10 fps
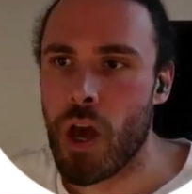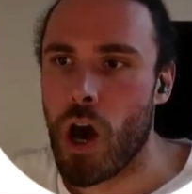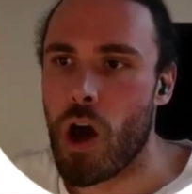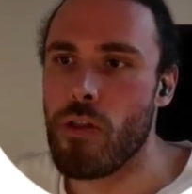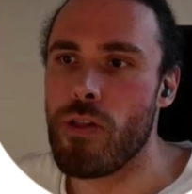
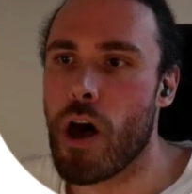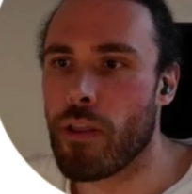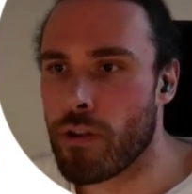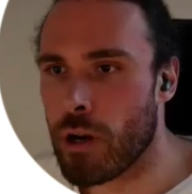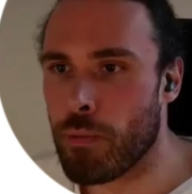
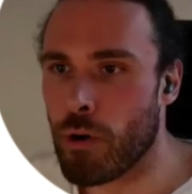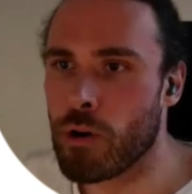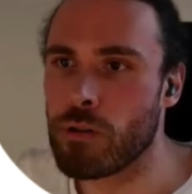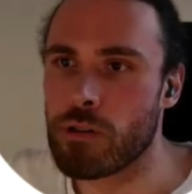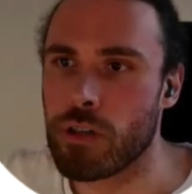Another
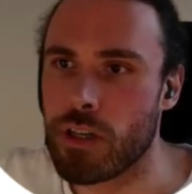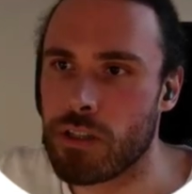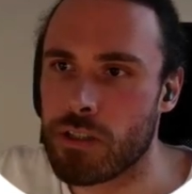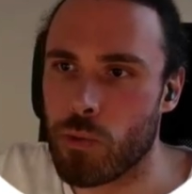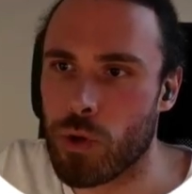approach
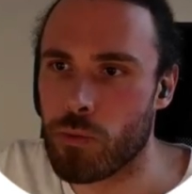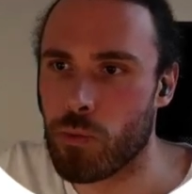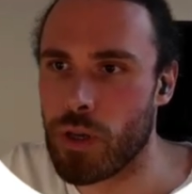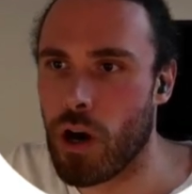is what we